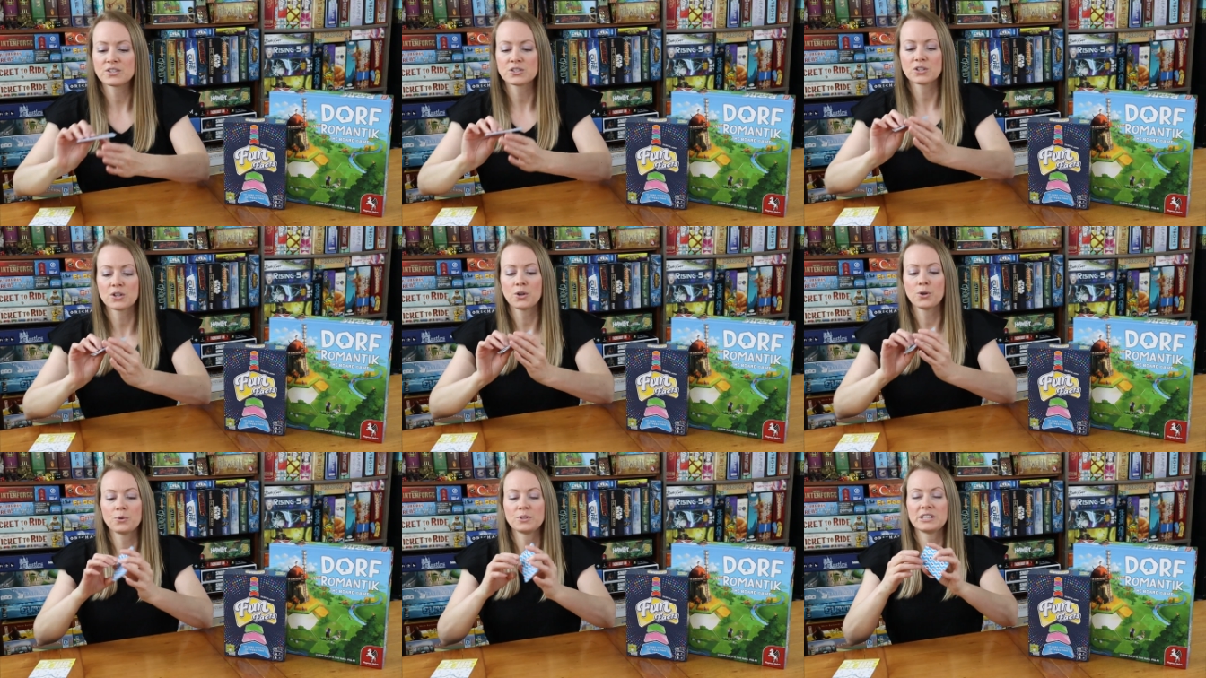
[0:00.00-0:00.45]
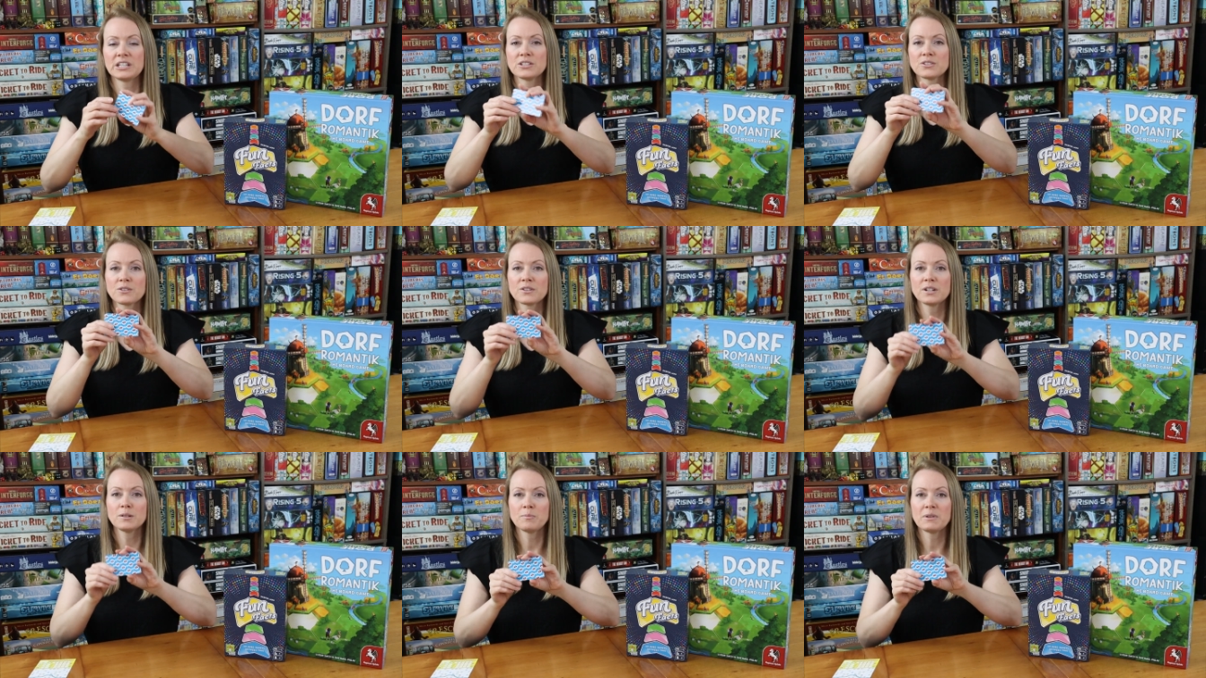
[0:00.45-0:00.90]
So
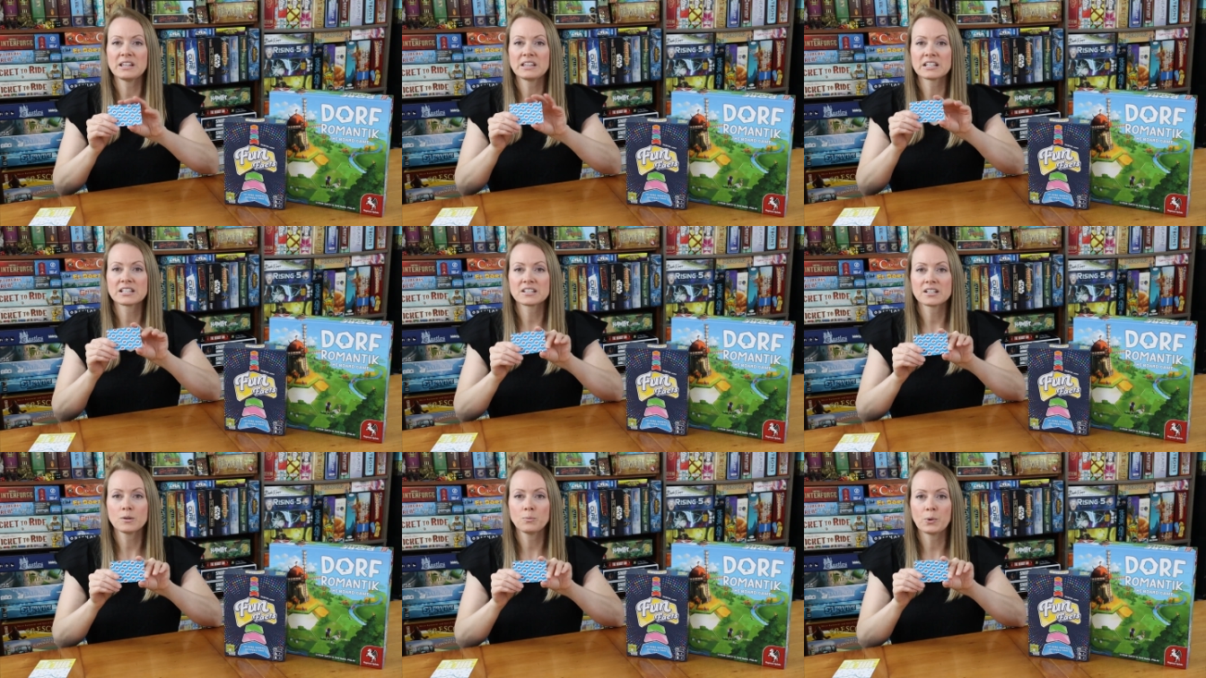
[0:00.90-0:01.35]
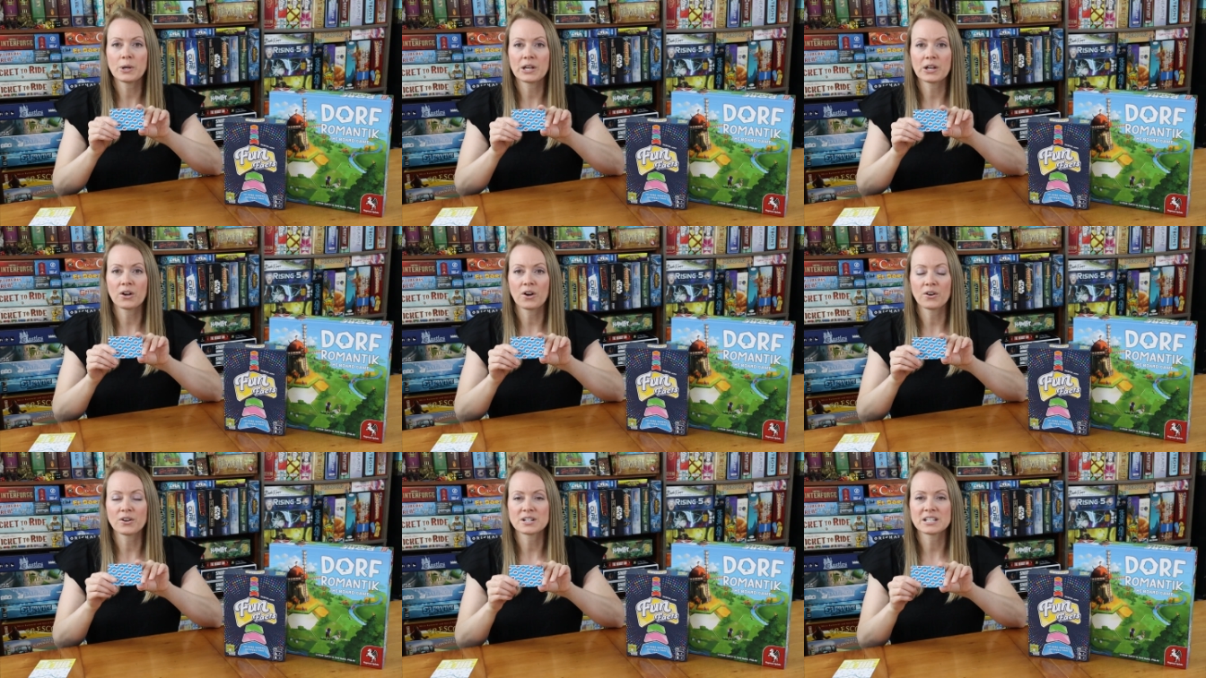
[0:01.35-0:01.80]
these are going to be the subway
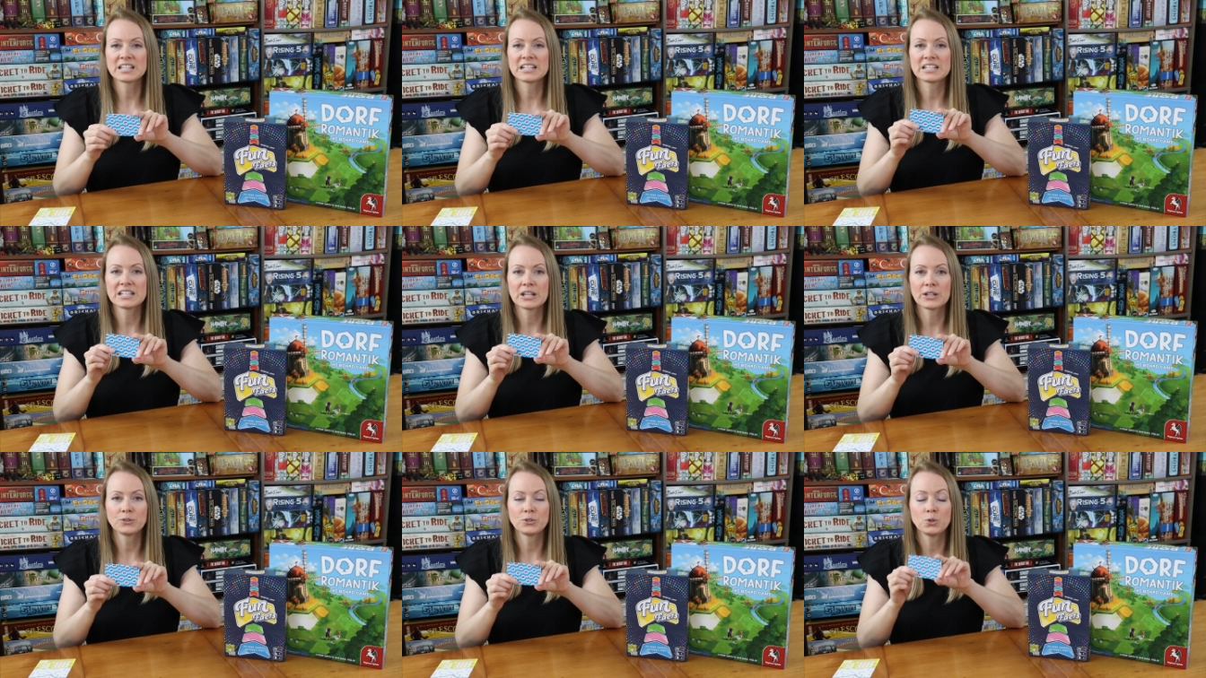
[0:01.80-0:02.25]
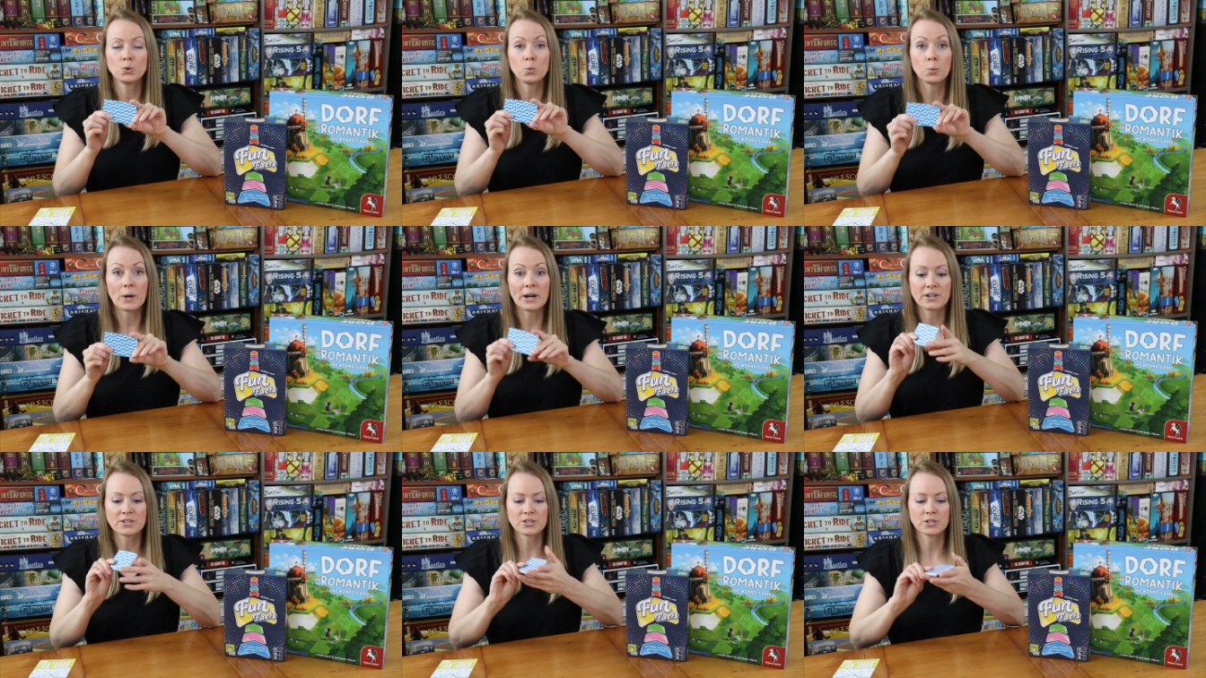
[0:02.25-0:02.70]
cards that tell you
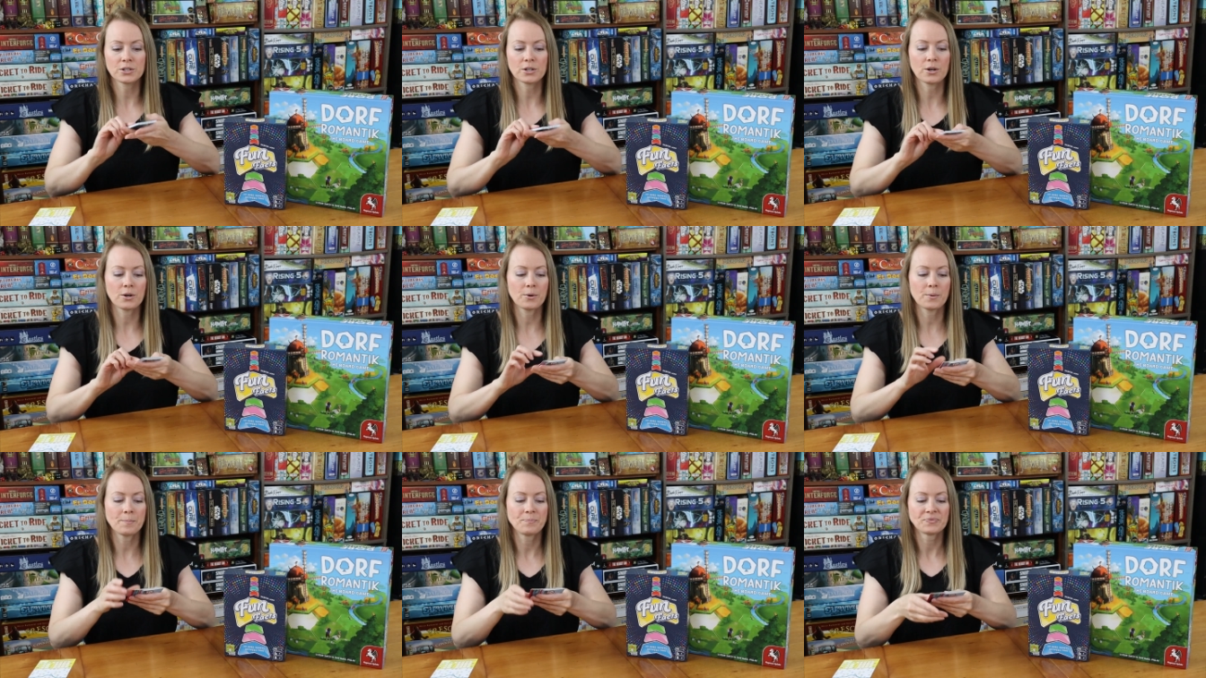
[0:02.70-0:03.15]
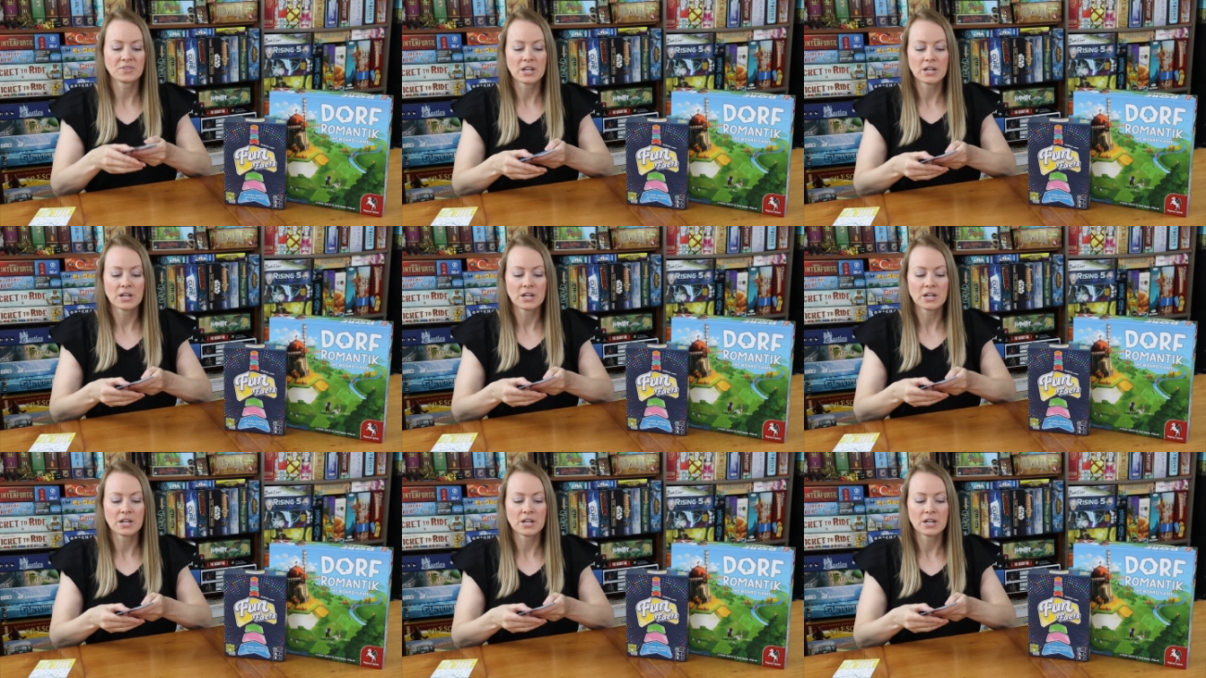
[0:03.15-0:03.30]
where to go.